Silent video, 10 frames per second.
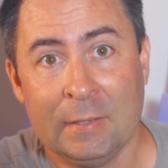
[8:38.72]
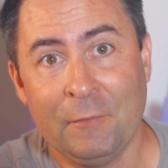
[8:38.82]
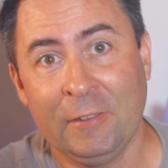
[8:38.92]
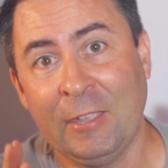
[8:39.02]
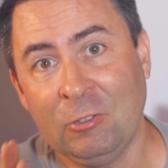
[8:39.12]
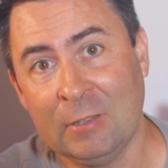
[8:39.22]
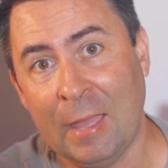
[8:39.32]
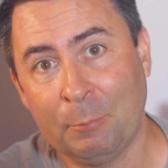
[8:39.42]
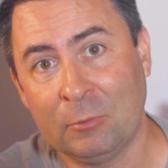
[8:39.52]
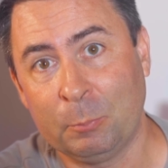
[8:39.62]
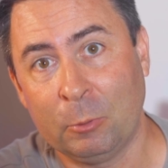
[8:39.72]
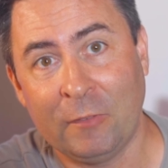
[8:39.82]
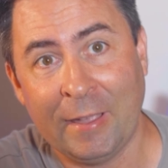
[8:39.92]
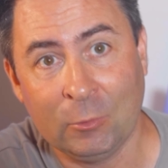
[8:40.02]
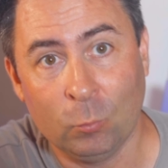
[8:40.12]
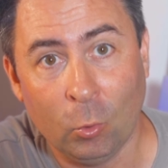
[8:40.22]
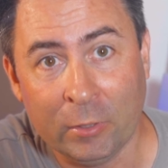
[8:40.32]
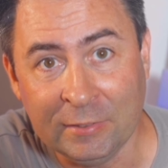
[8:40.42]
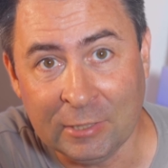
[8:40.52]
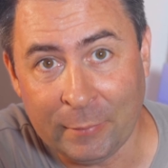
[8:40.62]
navigation apps provide
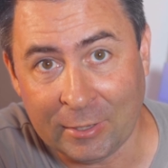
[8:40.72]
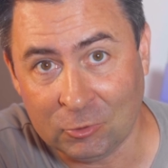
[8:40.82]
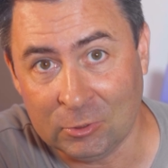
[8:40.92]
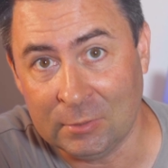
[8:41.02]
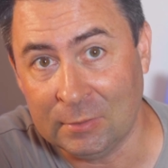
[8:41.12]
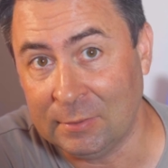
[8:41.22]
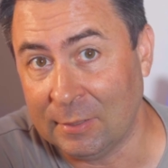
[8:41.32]
walking directions